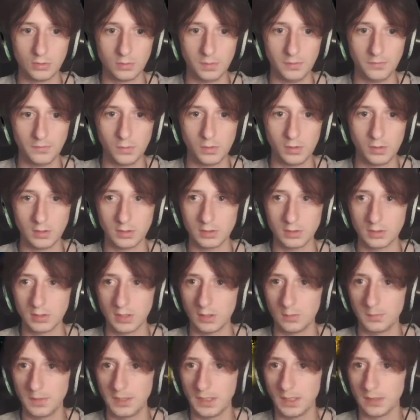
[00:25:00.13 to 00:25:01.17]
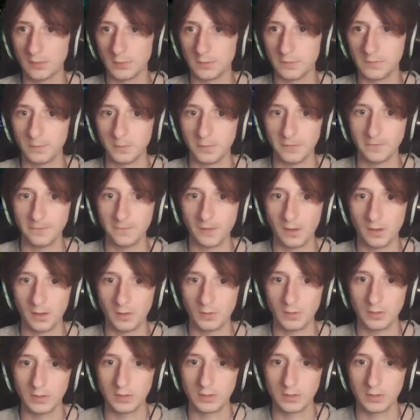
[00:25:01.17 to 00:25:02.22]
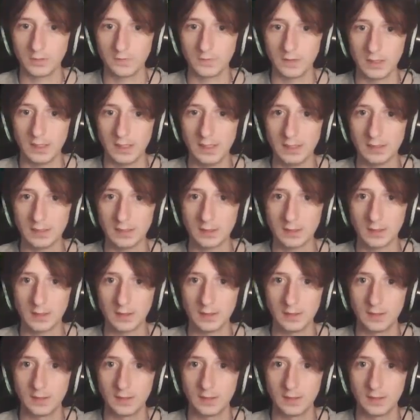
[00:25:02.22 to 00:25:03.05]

group of workers going to be gathering from the far reaches of the nest.